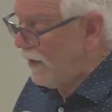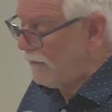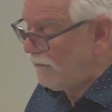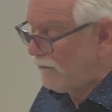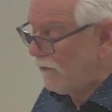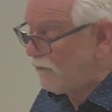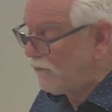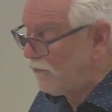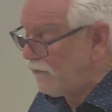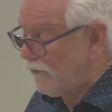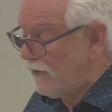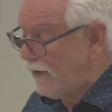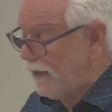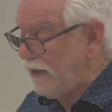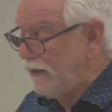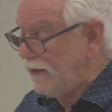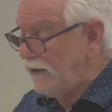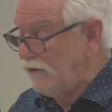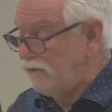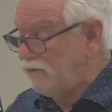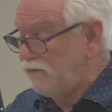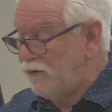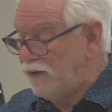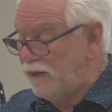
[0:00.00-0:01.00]
I'm
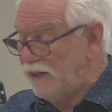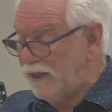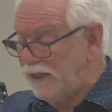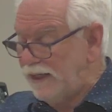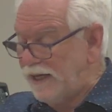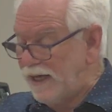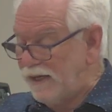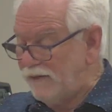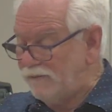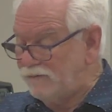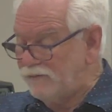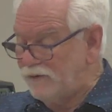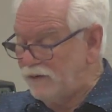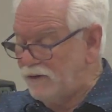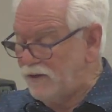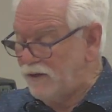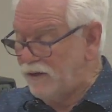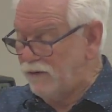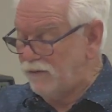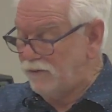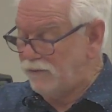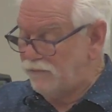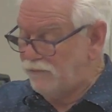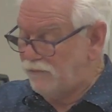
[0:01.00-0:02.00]
afraid of what I have to
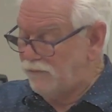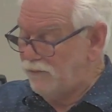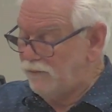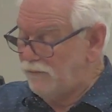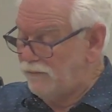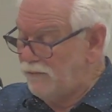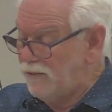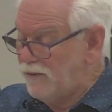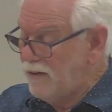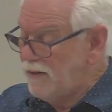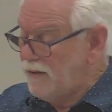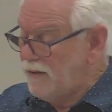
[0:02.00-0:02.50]
go through.